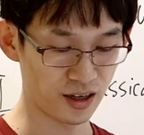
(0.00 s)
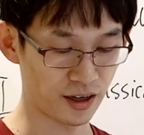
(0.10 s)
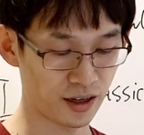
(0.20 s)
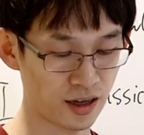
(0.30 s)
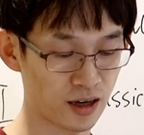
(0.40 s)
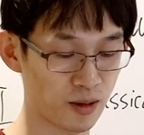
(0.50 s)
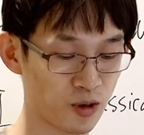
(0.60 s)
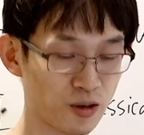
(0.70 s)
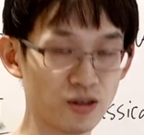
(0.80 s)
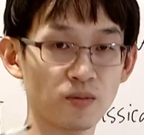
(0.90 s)
And now I'm
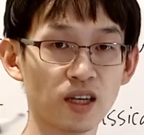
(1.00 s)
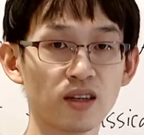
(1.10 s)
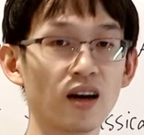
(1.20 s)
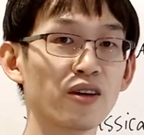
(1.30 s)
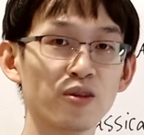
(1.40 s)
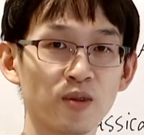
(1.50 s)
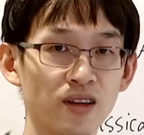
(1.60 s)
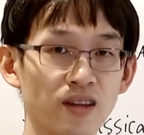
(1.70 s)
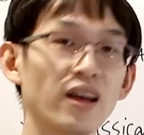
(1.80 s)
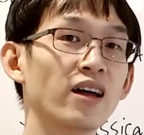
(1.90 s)
going to make the argument
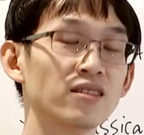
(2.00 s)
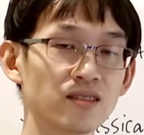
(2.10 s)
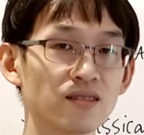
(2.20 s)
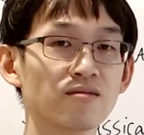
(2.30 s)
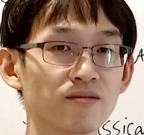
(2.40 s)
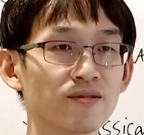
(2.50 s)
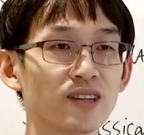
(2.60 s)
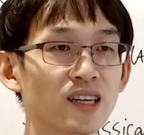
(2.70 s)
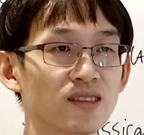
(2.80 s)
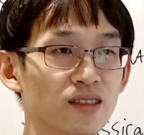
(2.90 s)
that
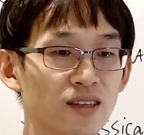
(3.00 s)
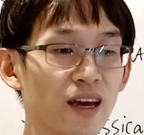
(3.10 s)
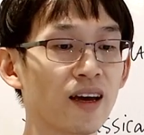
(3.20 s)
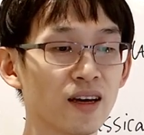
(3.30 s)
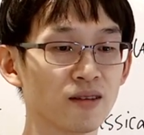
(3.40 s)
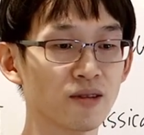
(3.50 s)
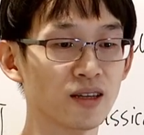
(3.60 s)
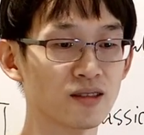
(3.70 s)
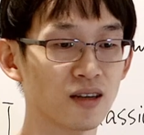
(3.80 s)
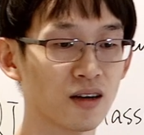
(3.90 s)
that's a dead end, right?
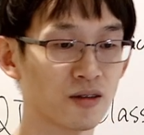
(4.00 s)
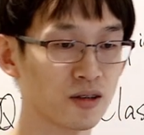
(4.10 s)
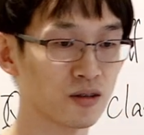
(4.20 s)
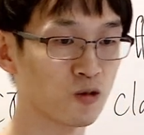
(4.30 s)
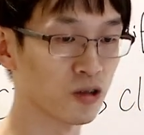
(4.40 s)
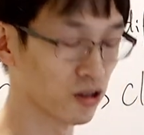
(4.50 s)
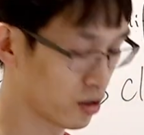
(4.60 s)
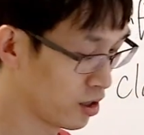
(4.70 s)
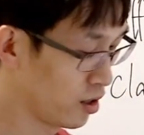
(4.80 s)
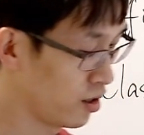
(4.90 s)
It's not going to
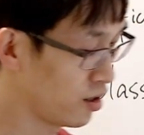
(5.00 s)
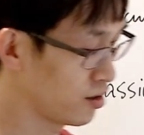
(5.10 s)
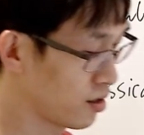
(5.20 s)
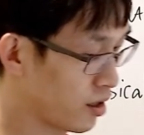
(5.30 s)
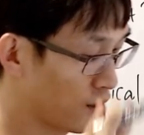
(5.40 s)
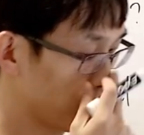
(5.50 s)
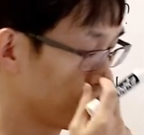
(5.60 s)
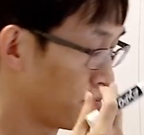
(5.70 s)
work. Is that